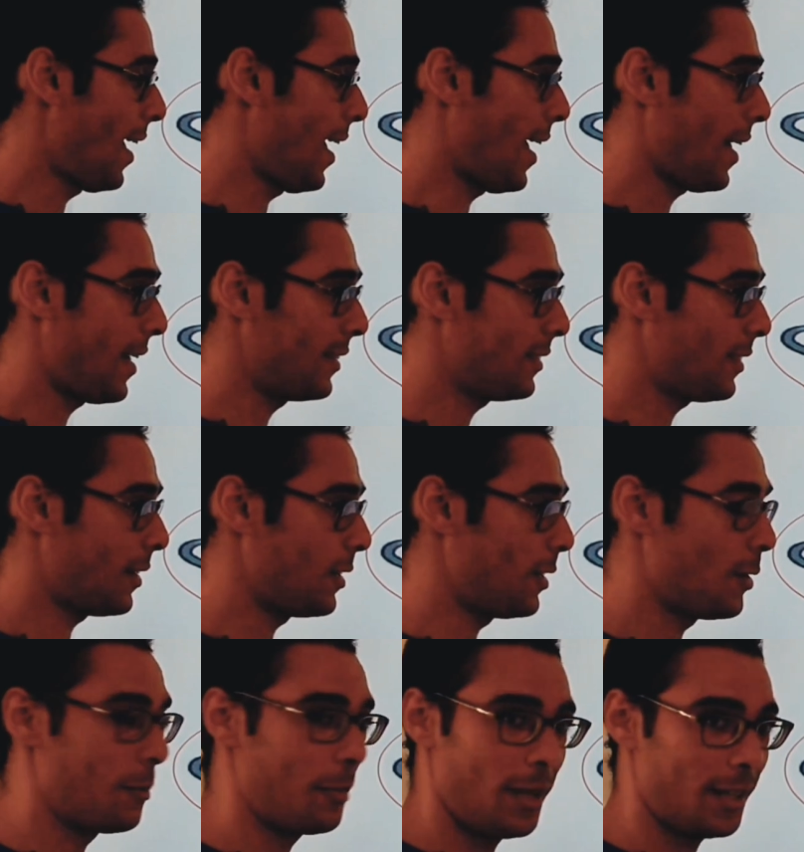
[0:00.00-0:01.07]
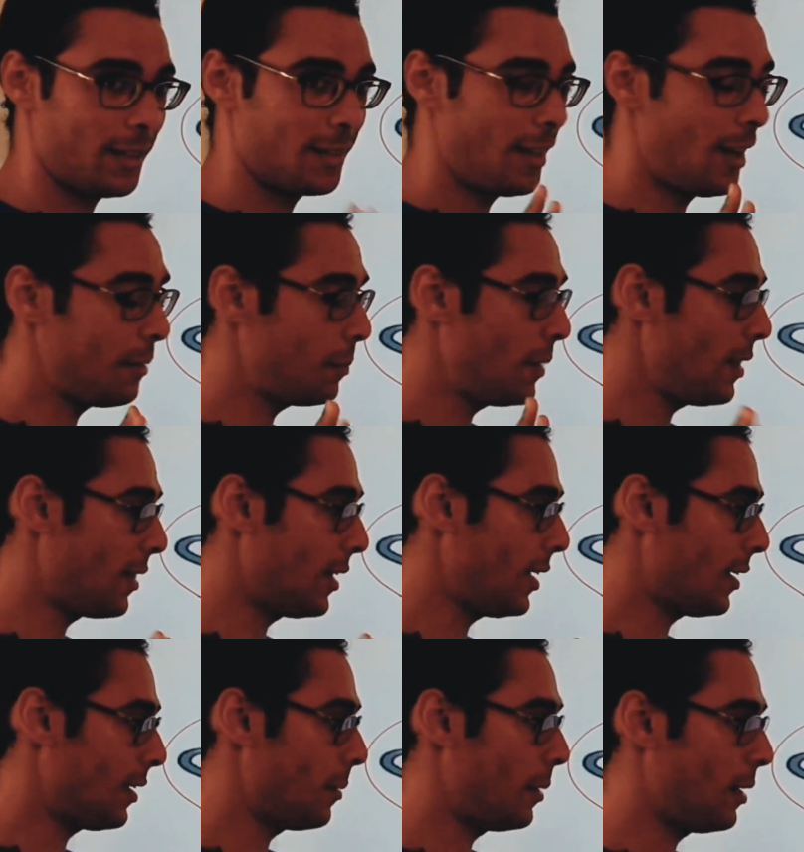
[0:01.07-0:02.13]
and you might not be
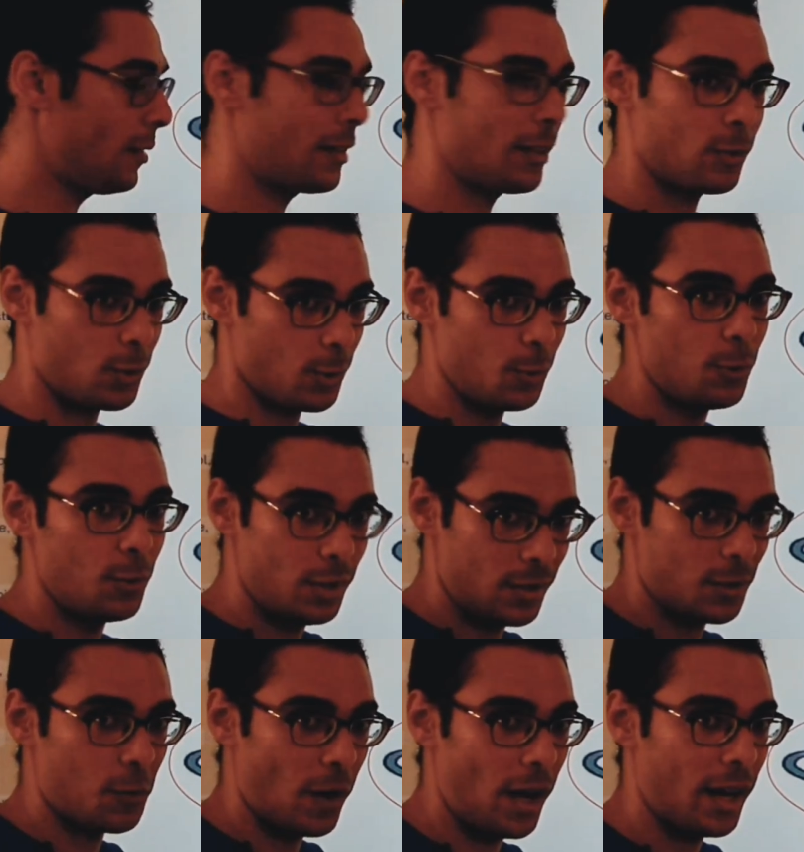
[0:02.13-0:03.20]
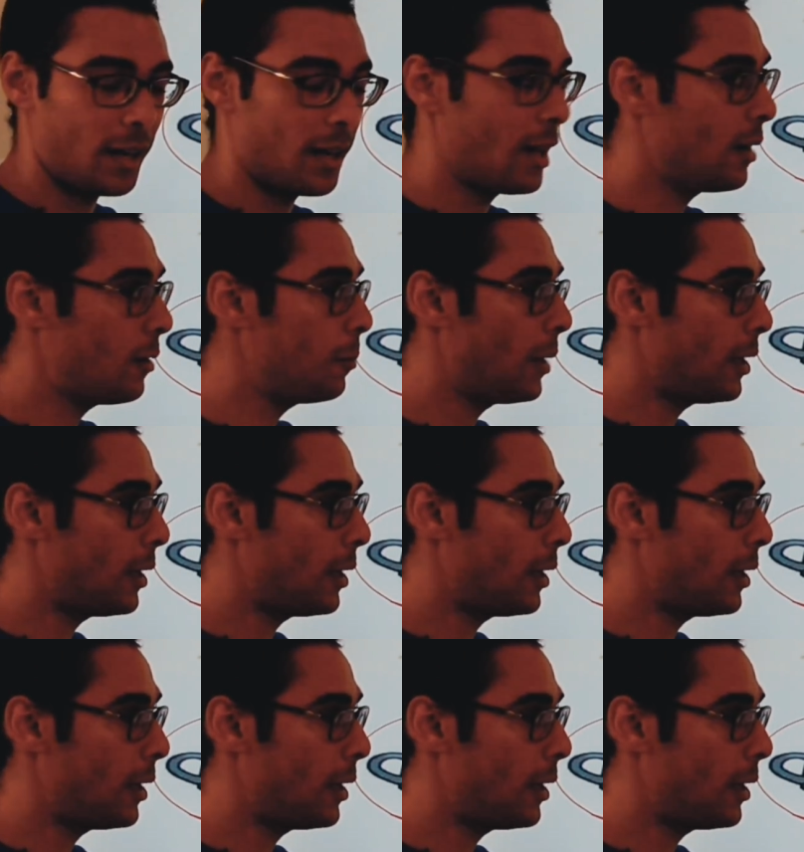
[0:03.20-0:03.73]
thinking about the juice right now,